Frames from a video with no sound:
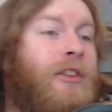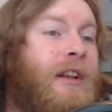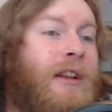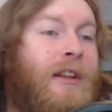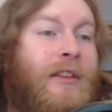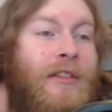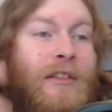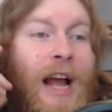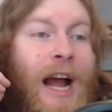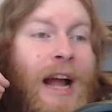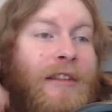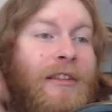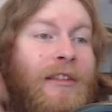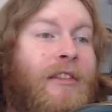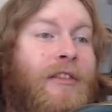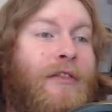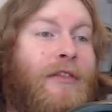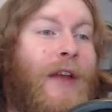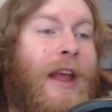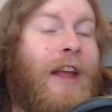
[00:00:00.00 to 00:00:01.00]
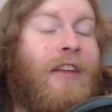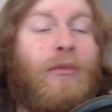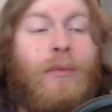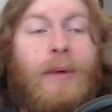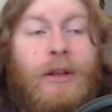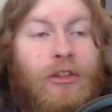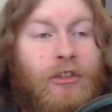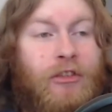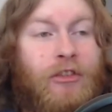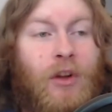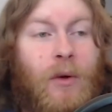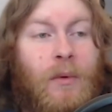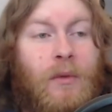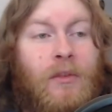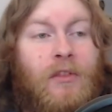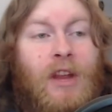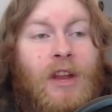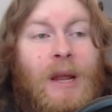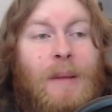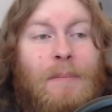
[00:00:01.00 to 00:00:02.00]
disguise his face. We just don't
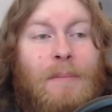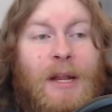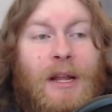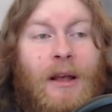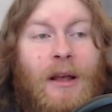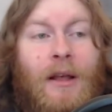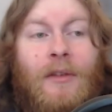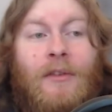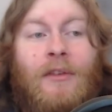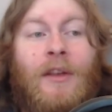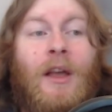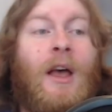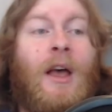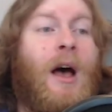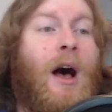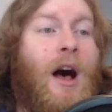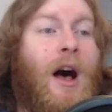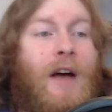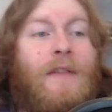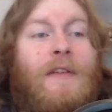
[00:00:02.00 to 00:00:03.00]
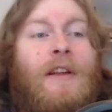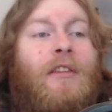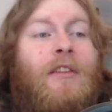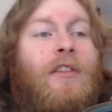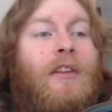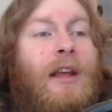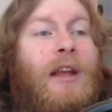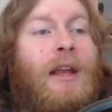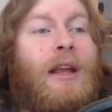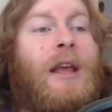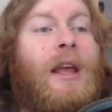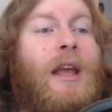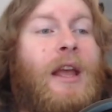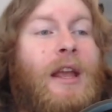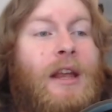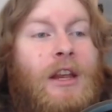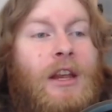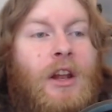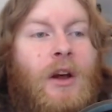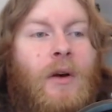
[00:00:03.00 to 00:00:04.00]
see it because Obviously,
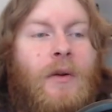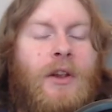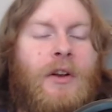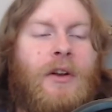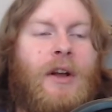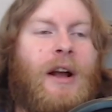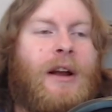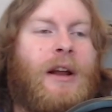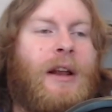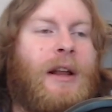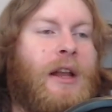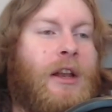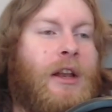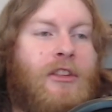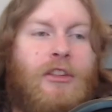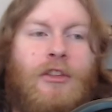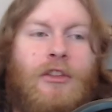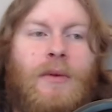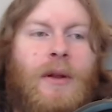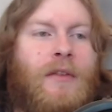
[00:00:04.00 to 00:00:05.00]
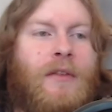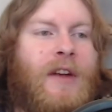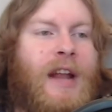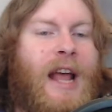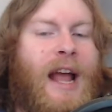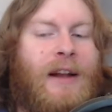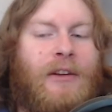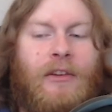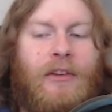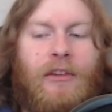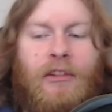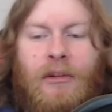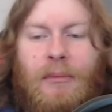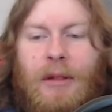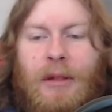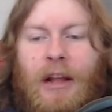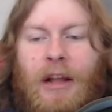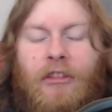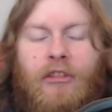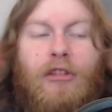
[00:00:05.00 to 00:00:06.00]
you know, you're not going to get two different actors to
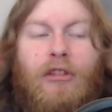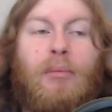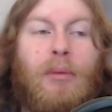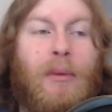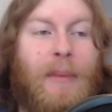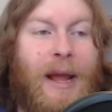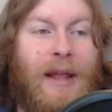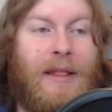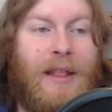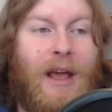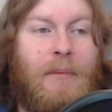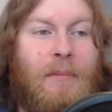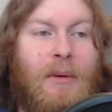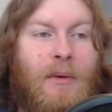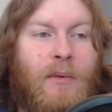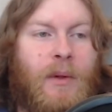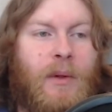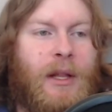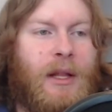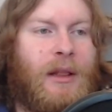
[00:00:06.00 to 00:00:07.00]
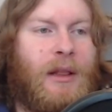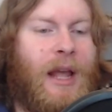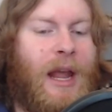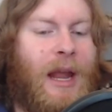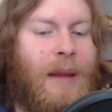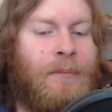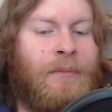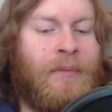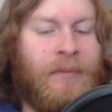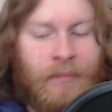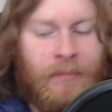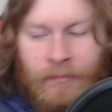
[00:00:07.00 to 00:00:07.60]
play Superman. That'd be really lame.